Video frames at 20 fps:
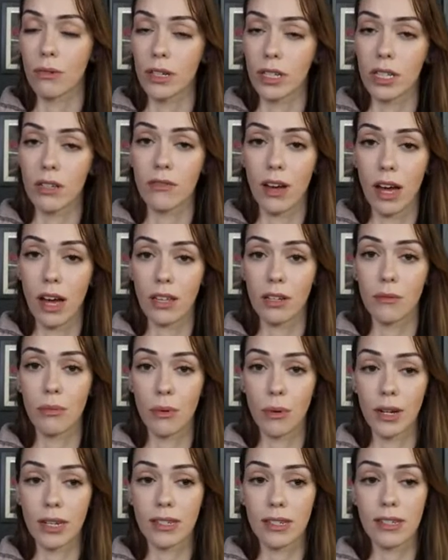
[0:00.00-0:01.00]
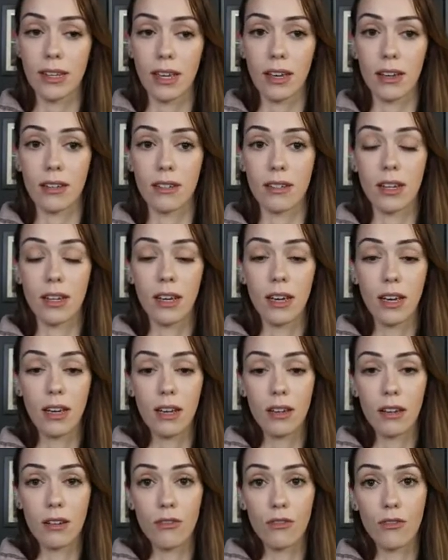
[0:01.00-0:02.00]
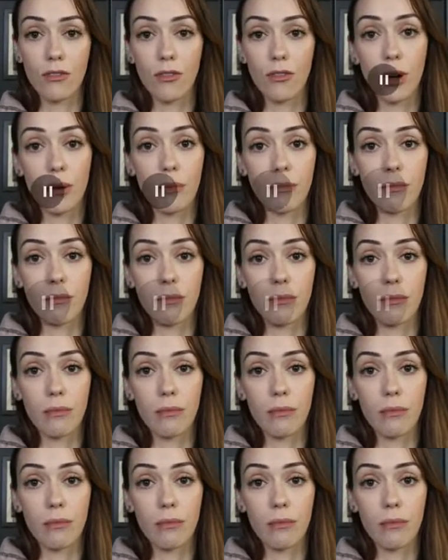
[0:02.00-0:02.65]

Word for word: really valid points. And from